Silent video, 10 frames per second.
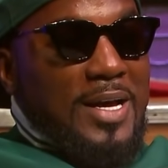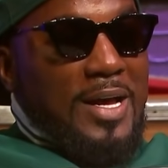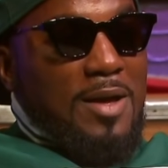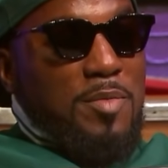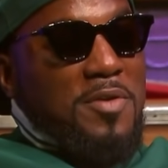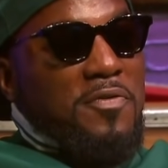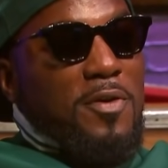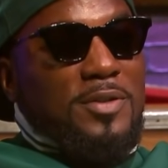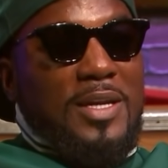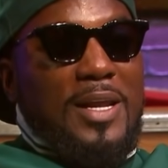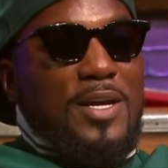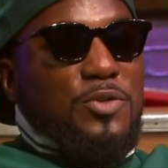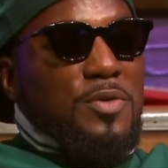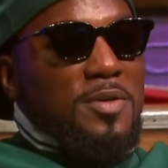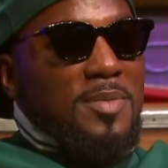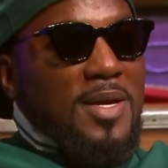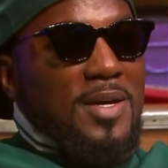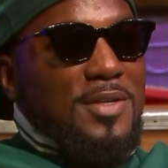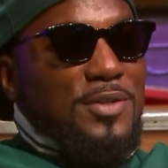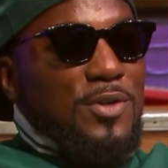I mean, it felt electric,
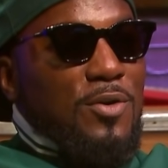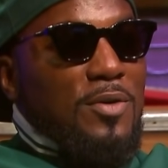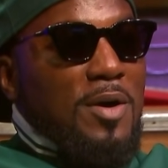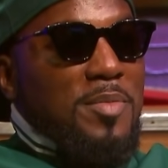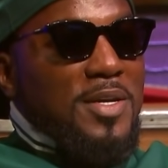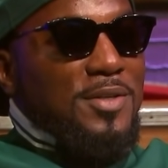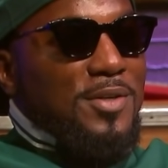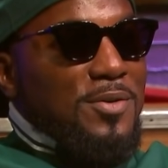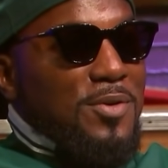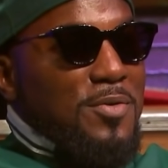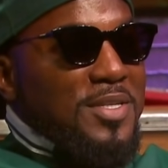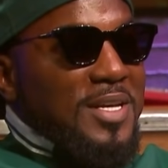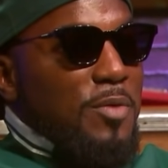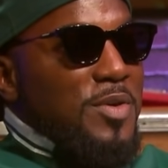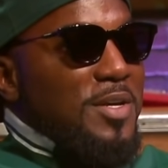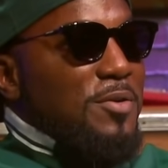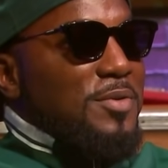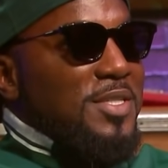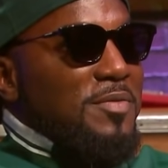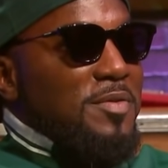man. You know, the only time we get on
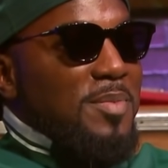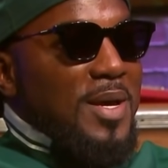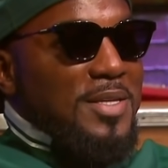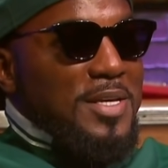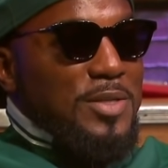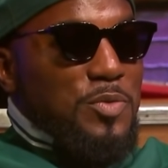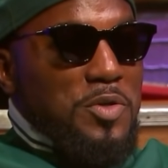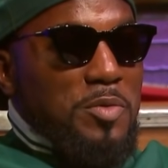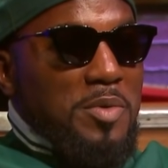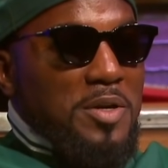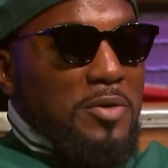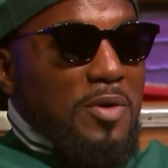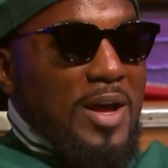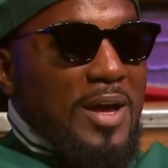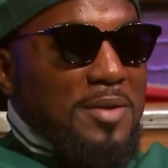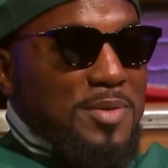TV back then is when we commit a crime.